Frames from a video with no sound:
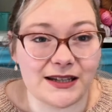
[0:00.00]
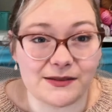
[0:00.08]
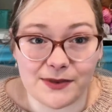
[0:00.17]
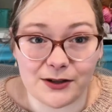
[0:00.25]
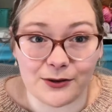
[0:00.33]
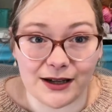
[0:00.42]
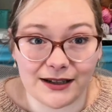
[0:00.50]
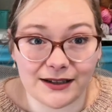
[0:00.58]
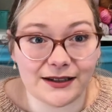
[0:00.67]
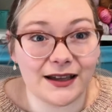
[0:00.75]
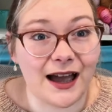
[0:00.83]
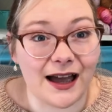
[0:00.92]
be quick
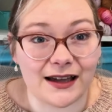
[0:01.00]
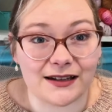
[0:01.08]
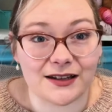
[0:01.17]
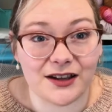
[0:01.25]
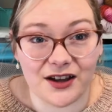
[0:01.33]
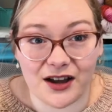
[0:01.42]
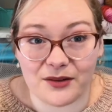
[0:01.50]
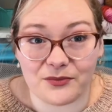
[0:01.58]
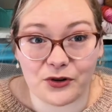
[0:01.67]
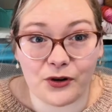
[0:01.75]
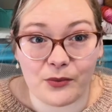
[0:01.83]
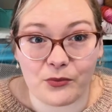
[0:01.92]
and
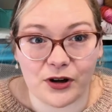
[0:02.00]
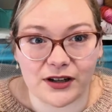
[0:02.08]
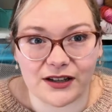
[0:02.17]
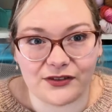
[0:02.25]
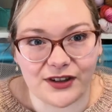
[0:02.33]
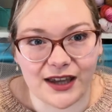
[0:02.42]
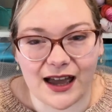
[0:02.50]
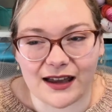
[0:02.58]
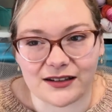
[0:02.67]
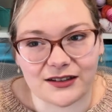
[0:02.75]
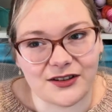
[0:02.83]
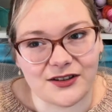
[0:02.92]
grab one if you can,
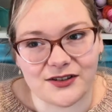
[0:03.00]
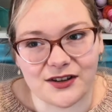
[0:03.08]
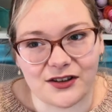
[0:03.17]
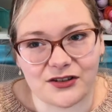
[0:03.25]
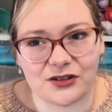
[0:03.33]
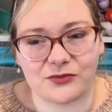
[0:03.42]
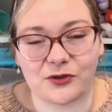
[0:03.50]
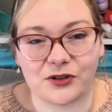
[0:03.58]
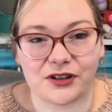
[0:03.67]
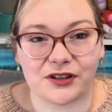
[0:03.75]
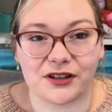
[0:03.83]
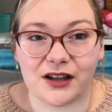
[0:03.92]
because I don't want
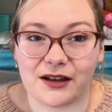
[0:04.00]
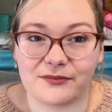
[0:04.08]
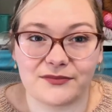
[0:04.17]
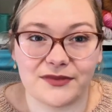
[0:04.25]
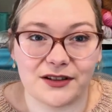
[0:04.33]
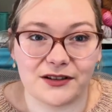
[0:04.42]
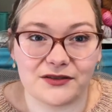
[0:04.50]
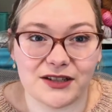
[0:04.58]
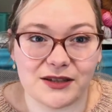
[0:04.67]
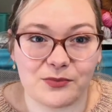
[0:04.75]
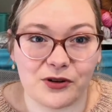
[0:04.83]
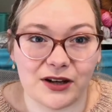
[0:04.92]
to
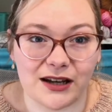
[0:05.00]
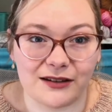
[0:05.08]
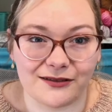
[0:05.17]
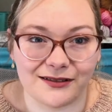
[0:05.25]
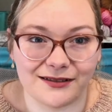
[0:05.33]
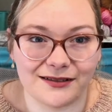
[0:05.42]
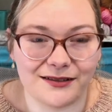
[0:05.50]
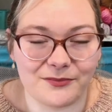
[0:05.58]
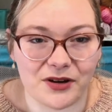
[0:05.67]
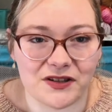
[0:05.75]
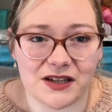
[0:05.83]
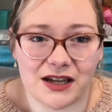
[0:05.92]
disappoint anyone by
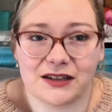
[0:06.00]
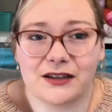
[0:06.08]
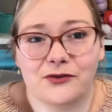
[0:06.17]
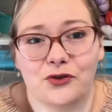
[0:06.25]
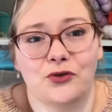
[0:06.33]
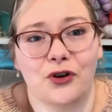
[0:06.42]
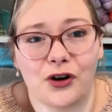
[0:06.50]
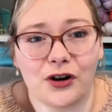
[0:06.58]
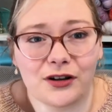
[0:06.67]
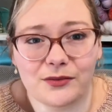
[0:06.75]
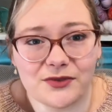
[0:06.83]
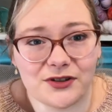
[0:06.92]
saying they've all gone,
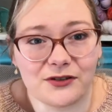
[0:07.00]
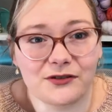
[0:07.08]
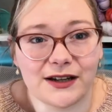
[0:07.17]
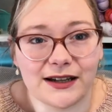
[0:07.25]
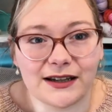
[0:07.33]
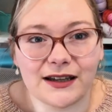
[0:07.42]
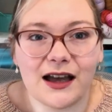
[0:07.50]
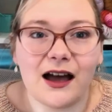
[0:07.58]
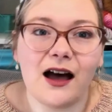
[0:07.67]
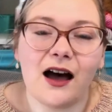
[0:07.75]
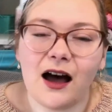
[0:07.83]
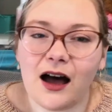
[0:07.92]
I'm sorry.
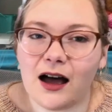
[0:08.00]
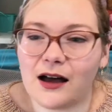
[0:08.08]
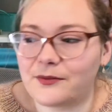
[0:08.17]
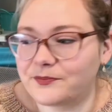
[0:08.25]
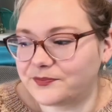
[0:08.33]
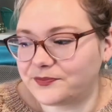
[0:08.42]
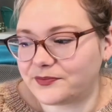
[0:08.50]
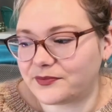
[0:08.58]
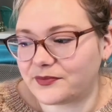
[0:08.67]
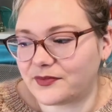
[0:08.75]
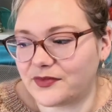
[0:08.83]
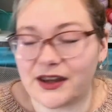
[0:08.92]

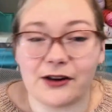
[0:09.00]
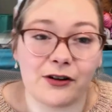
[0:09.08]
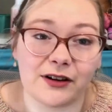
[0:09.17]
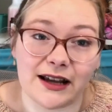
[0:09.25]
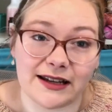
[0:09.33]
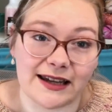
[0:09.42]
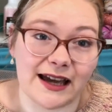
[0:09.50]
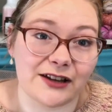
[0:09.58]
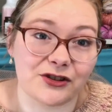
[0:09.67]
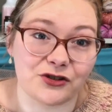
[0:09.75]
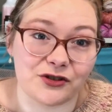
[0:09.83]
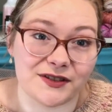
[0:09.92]
There aren't any
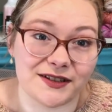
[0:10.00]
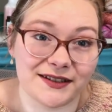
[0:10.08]
extras,